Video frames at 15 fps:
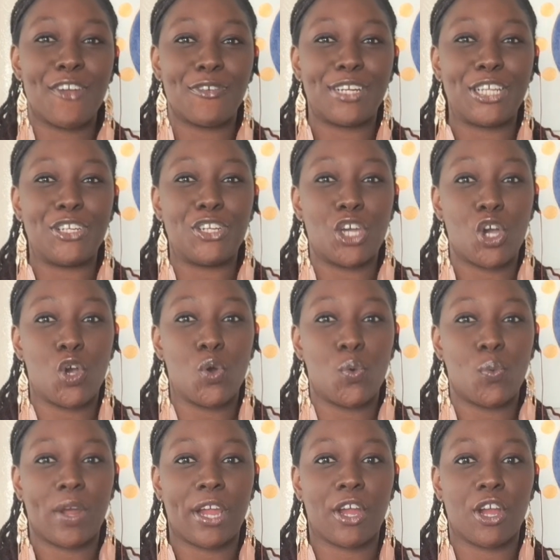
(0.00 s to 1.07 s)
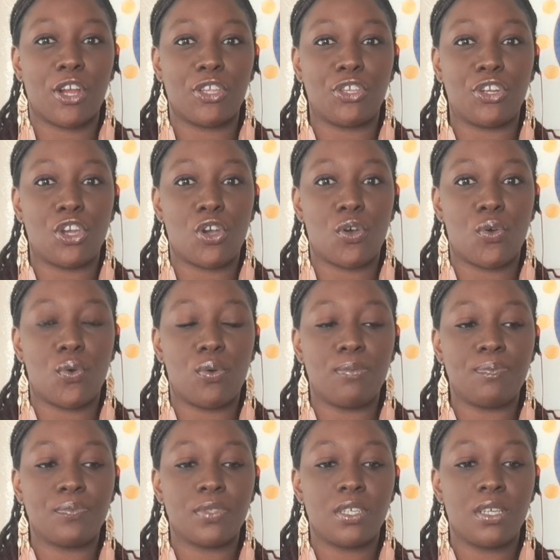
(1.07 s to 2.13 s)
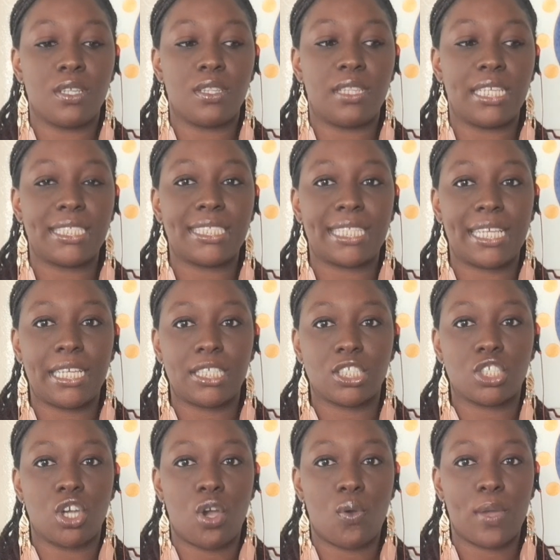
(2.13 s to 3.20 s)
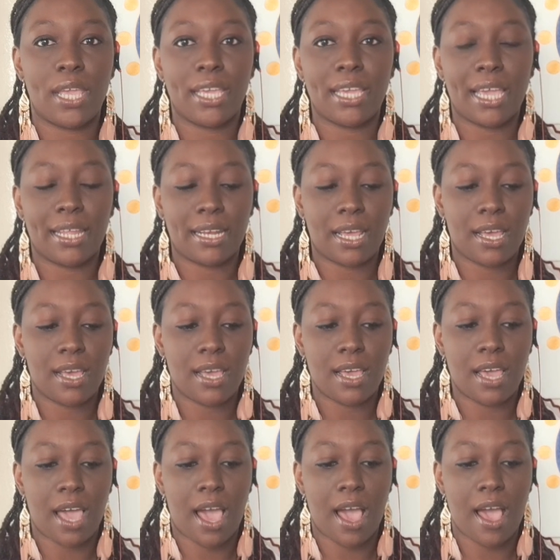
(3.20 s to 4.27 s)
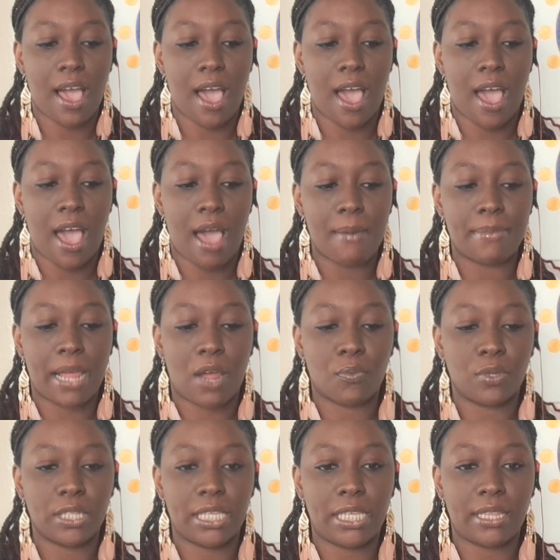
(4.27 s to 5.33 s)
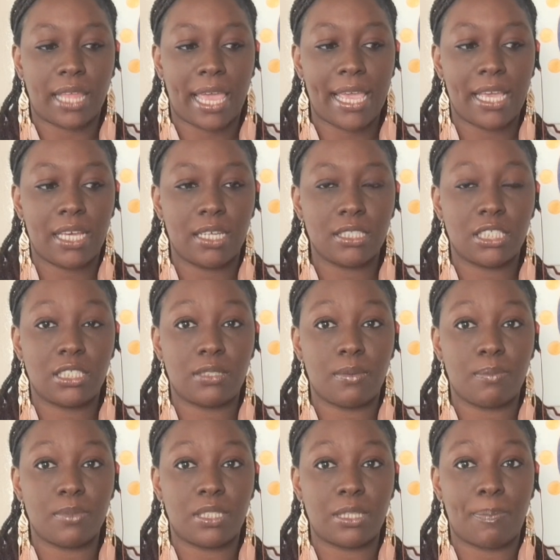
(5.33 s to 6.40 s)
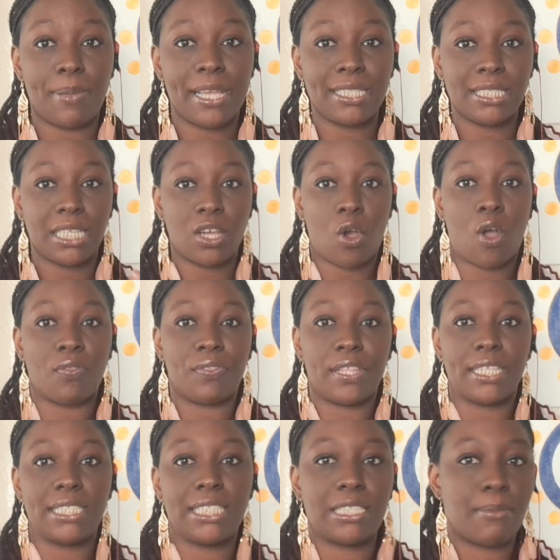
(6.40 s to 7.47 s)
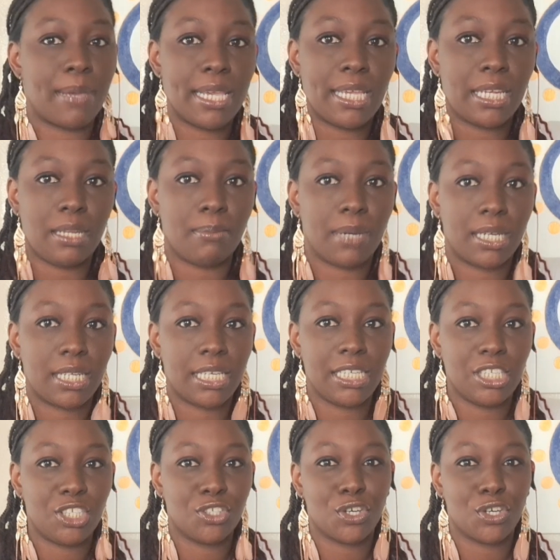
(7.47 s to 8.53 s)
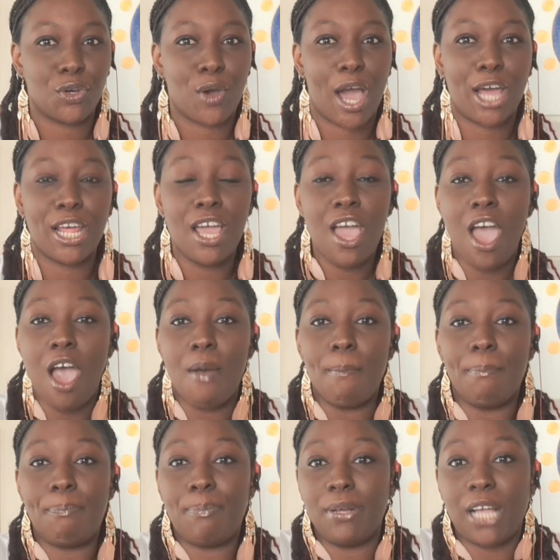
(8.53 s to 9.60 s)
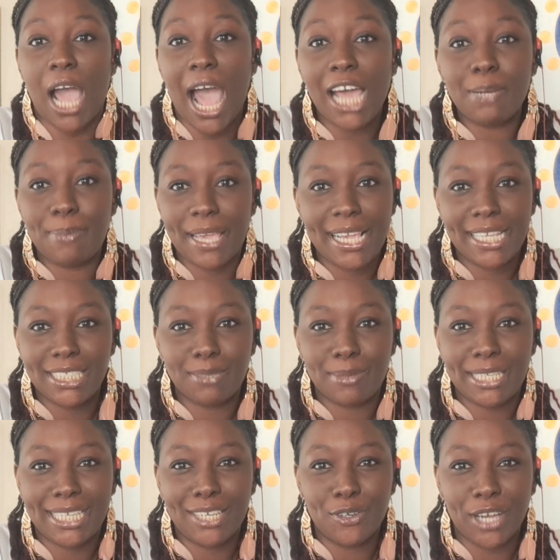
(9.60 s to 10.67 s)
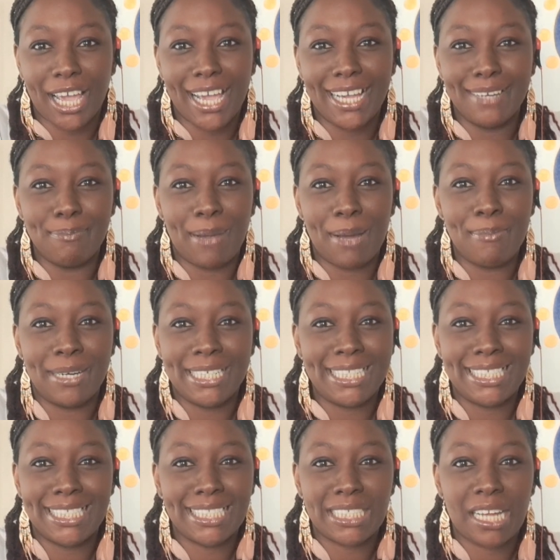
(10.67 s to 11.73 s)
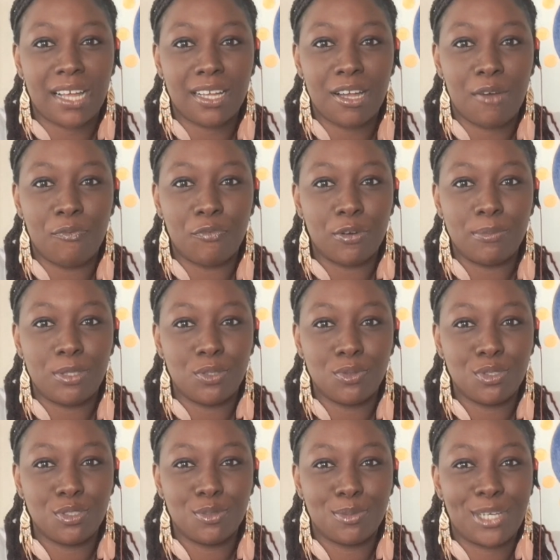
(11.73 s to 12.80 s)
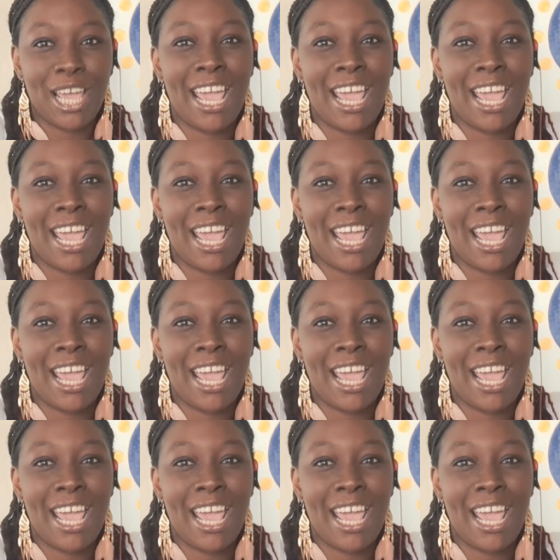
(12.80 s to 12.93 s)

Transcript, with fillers: I already know where, you know, this thing is going. And I'm not really like depending on this to make any money. You know, I, God pays me. Okay, my money does not come from YouTube.